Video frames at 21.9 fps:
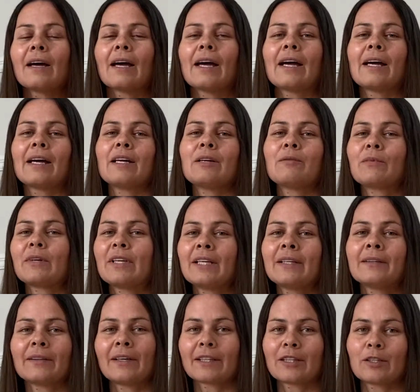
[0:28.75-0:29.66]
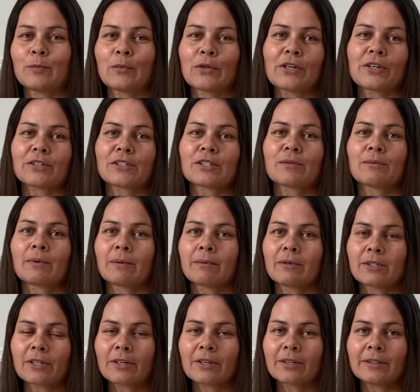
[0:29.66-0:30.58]
and we didn't like them at all, so we
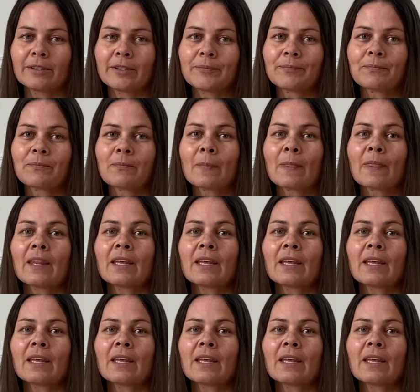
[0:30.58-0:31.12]
returned them.